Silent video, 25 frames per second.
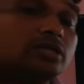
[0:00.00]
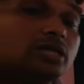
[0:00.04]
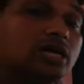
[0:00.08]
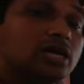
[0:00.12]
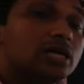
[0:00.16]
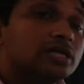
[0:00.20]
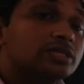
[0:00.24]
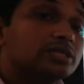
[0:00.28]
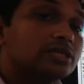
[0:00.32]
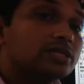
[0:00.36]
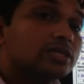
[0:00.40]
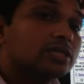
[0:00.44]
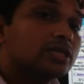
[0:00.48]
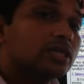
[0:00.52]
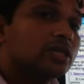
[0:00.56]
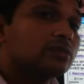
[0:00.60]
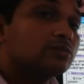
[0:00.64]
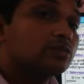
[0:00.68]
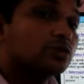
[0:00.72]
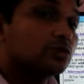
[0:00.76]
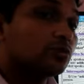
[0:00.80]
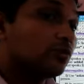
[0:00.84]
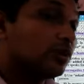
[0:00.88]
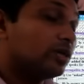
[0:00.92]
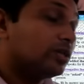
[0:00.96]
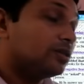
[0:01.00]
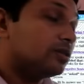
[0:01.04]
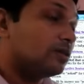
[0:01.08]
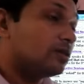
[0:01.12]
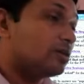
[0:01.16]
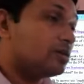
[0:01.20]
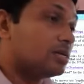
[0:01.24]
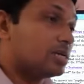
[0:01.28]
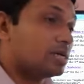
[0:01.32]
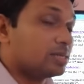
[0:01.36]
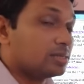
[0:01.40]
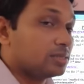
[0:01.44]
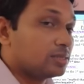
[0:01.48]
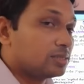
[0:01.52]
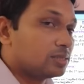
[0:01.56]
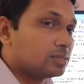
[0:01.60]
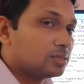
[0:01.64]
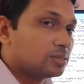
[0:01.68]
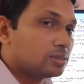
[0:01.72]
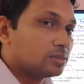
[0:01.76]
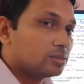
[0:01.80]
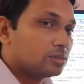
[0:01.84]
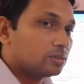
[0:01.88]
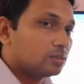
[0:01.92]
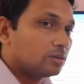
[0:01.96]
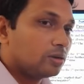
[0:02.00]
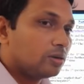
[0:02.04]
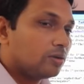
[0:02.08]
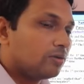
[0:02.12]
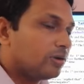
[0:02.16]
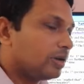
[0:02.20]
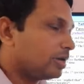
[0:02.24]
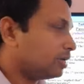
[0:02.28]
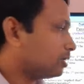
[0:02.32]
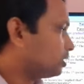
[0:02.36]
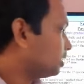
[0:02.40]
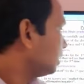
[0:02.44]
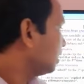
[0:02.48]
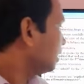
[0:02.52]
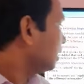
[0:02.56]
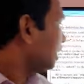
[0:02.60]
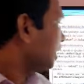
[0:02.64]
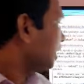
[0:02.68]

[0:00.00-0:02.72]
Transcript: the answer comes with yes. Alright.